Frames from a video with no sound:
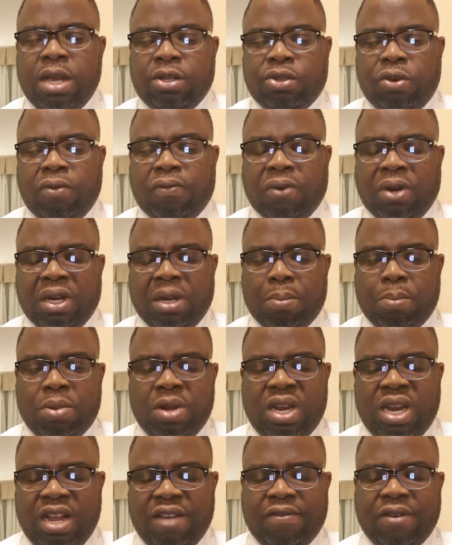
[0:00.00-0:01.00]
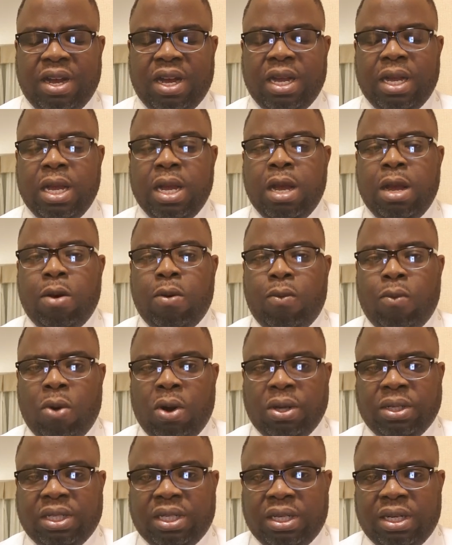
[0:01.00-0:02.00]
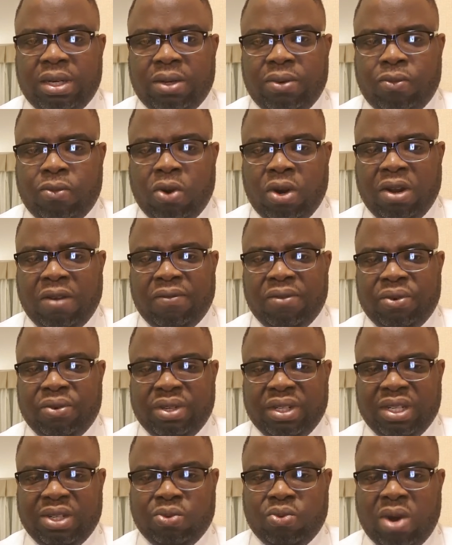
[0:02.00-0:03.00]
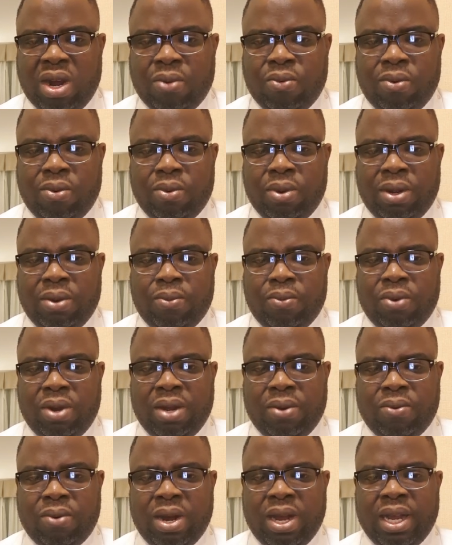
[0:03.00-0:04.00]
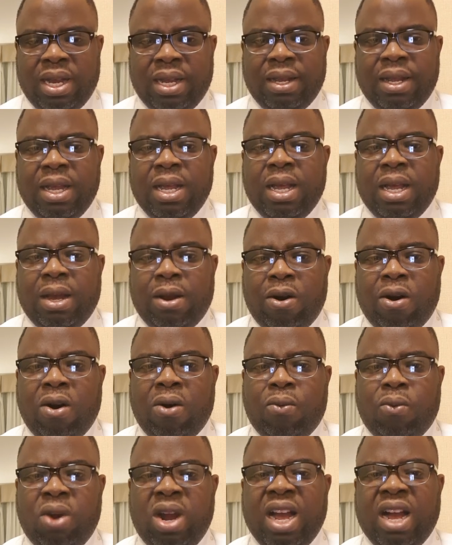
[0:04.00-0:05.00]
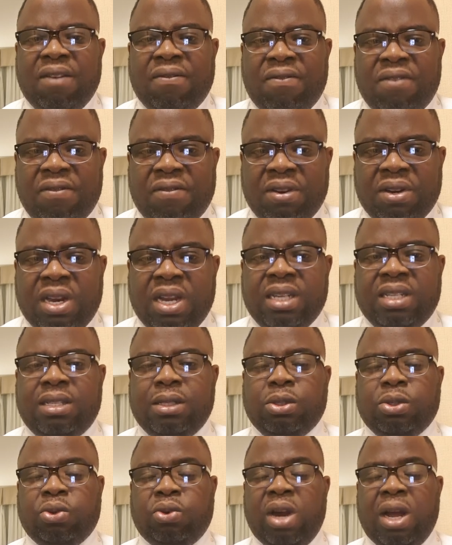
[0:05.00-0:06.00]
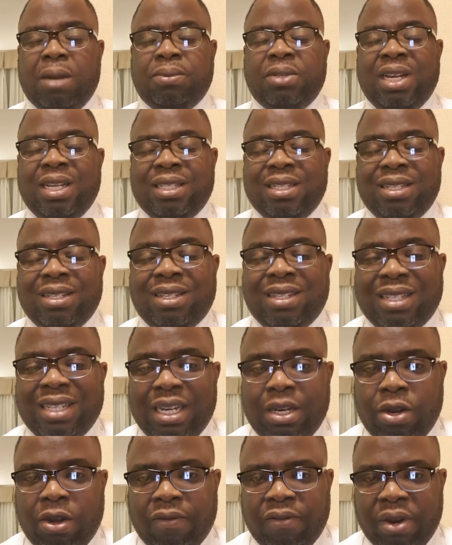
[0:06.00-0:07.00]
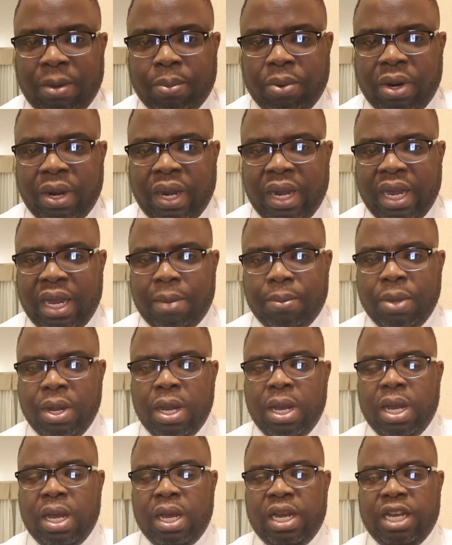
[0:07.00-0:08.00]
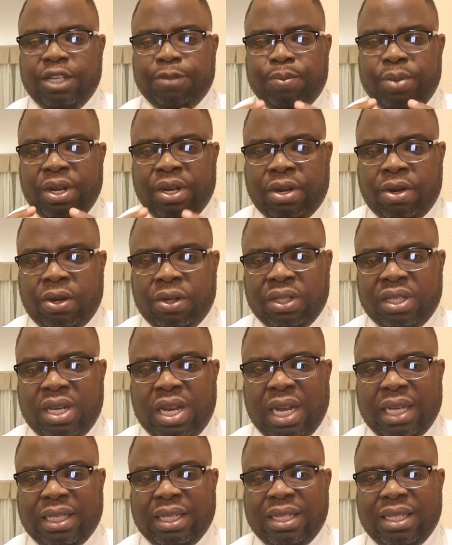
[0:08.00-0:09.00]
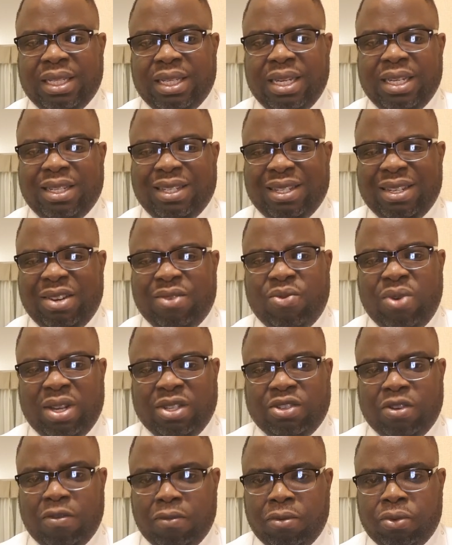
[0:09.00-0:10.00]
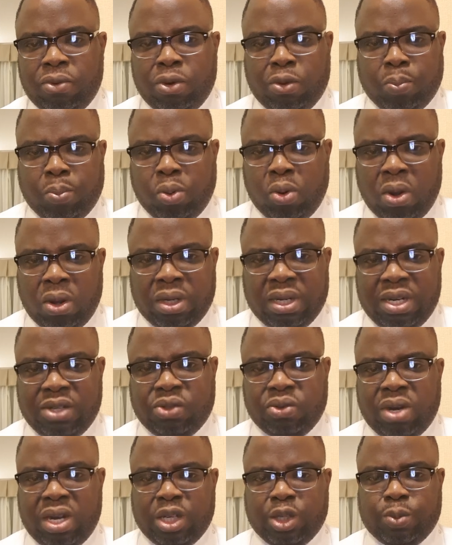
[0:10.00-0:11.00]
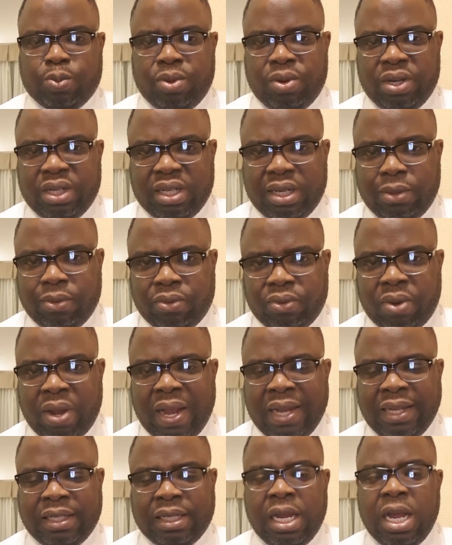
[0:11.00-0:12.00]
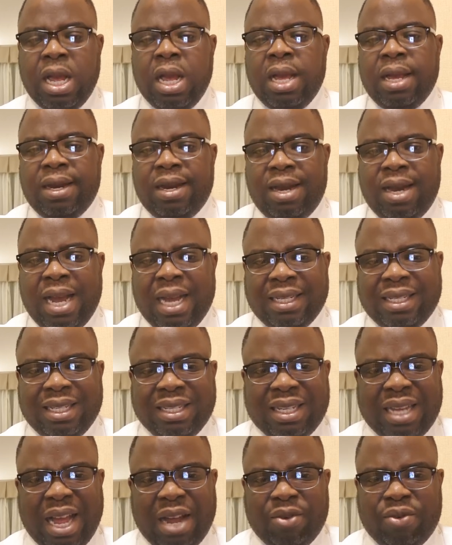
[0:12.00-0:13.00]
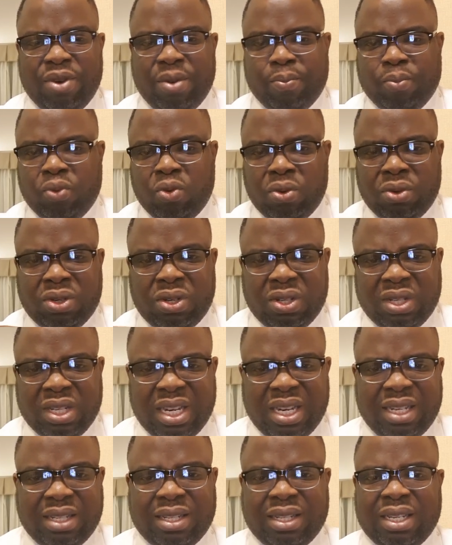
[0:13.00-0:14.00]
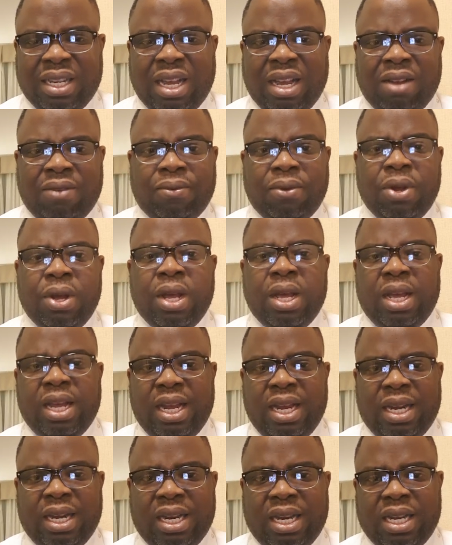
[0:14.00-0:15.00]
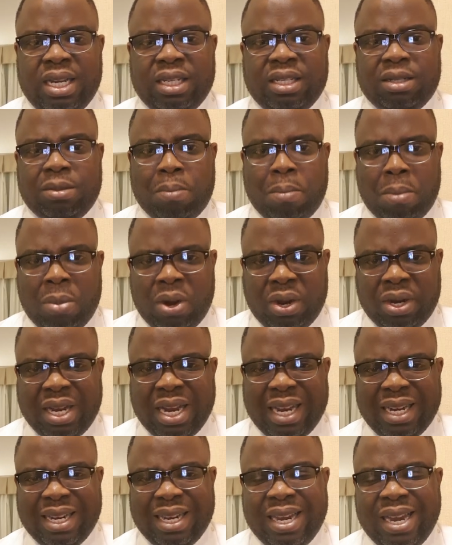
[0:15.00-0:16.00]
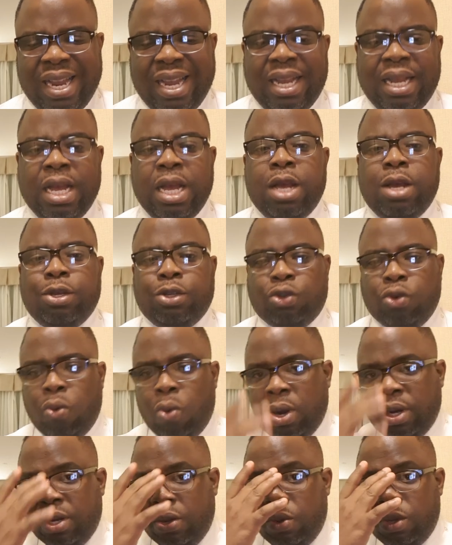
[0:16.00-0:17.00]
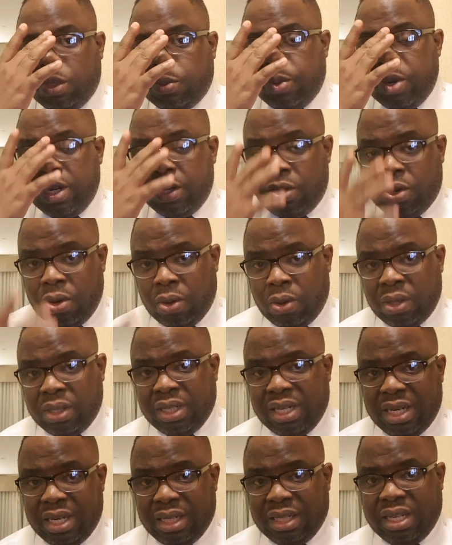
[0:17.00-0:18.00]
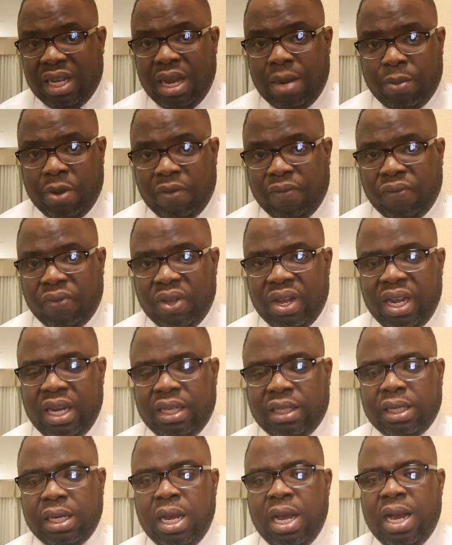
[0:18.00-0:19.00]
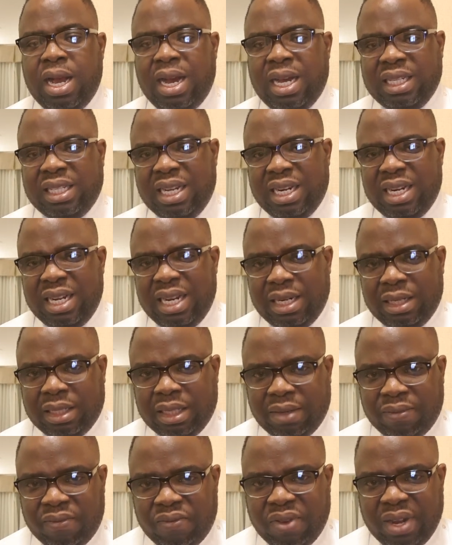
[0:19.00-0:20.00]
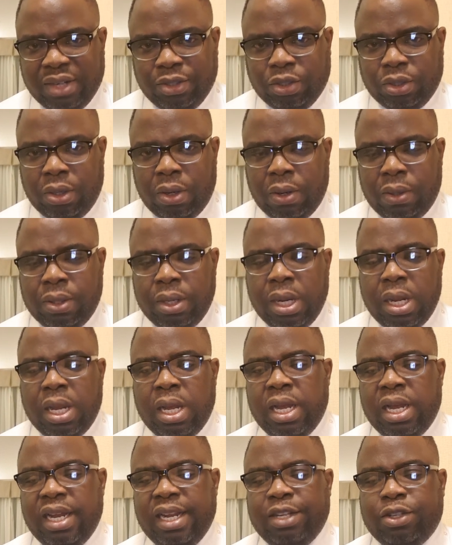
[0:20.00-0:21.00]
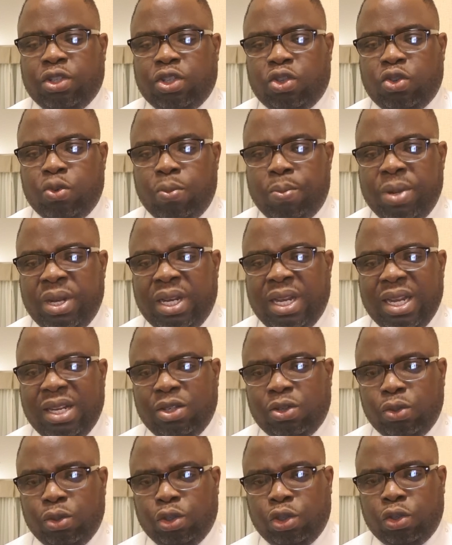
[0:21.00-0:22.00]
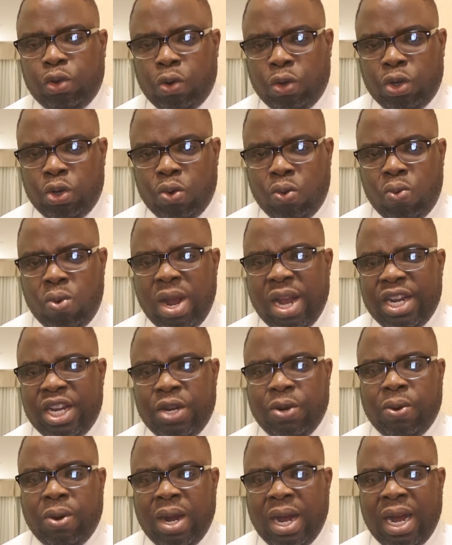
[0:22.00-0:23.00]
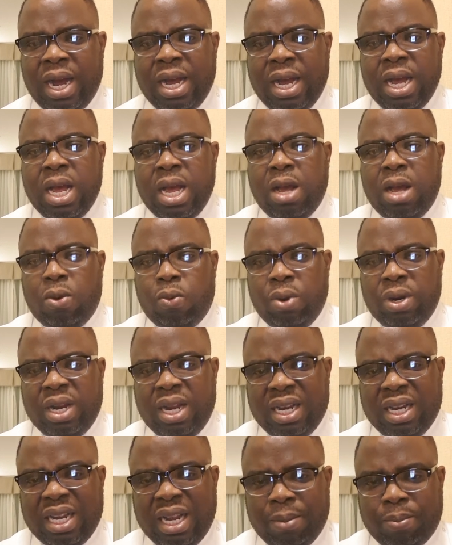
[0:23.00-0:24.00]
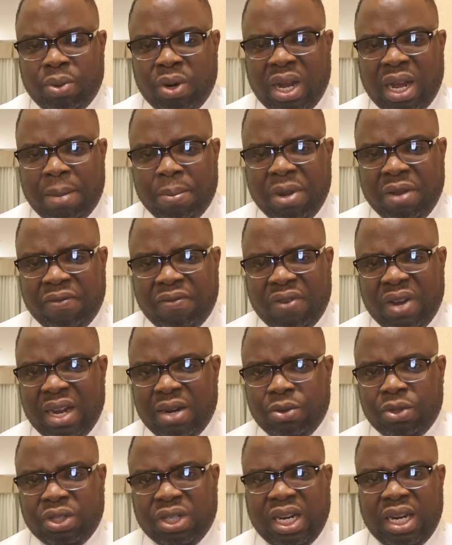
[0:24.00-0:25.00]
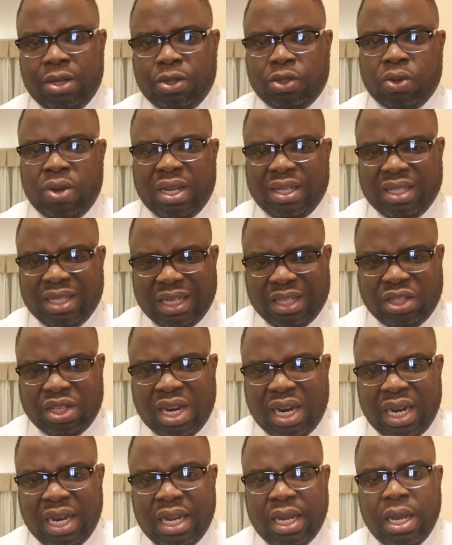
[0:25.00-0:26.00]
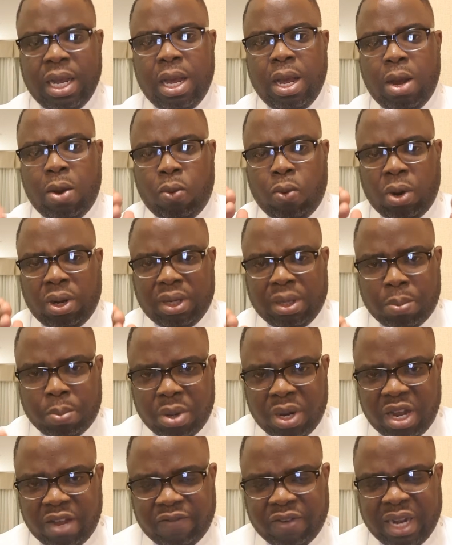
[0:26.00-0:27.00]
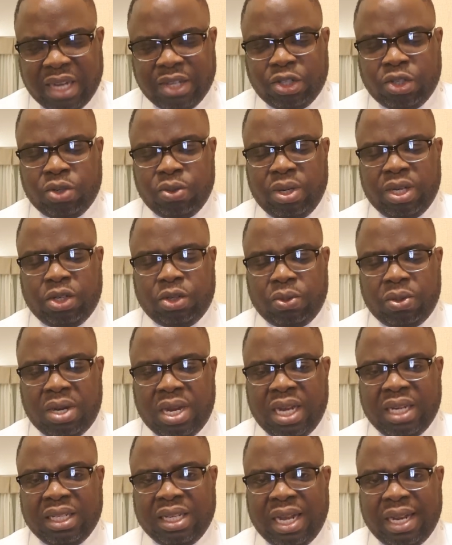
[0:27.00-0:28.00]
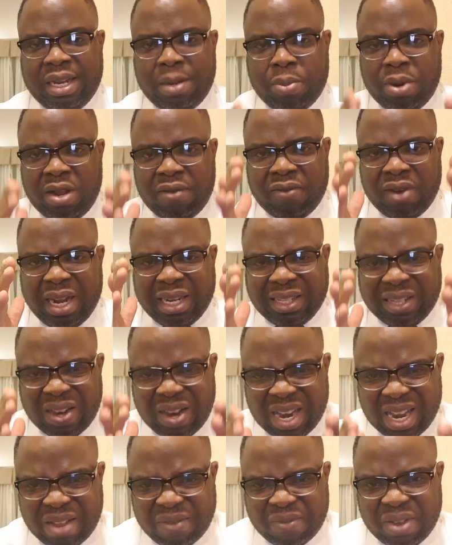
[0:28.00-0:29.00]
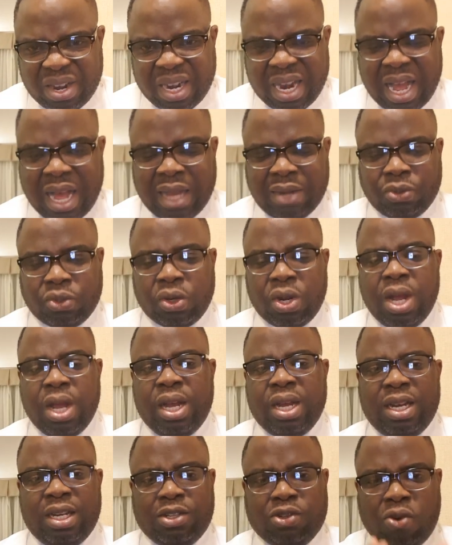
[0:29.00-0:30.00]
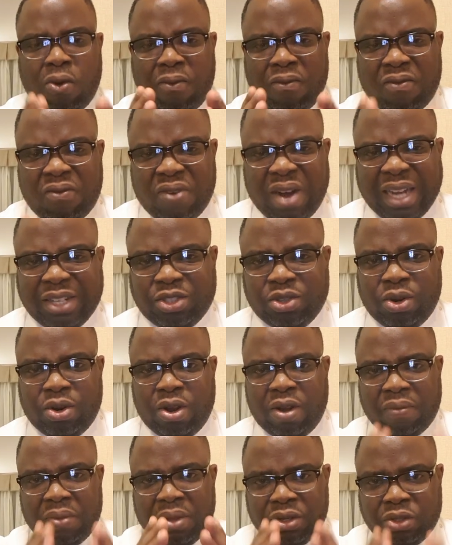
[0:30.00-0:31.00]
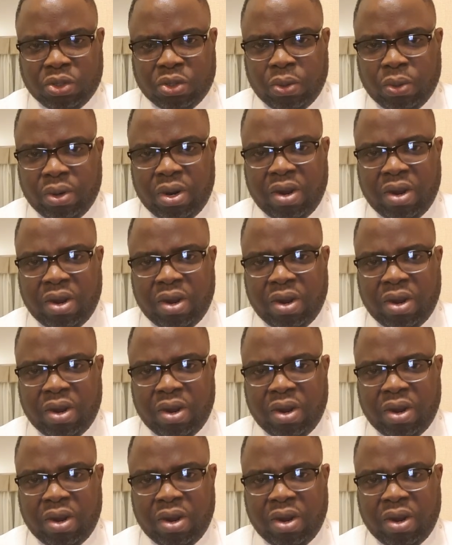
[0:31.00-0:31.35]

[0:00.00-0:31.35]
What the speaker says: So for the believer, what one of the reasons why we were or we are vividly described as the seed of Abraham is because that is the sequence of growth plugged into our spirit in Christ that is now reproducing itself in this modern day. So what the Holy Spirit does in the scheme of things as an intervention is to begin to show you where you are within the Abrahamic value chain. So essentially, what the believer is doing today is that the believer is living out his own version of the story